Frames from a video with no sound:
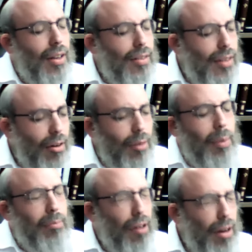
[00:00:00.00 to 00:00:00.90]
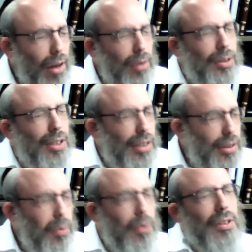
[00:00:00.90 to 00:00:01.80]
a terrible prognosis
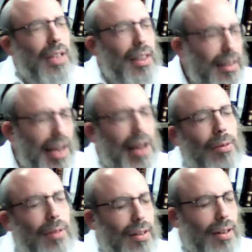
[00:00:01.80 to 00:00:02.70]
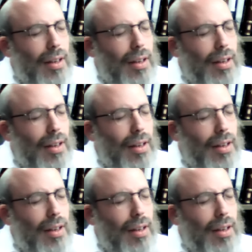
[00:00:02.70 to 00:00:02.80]
is worse than the doubt,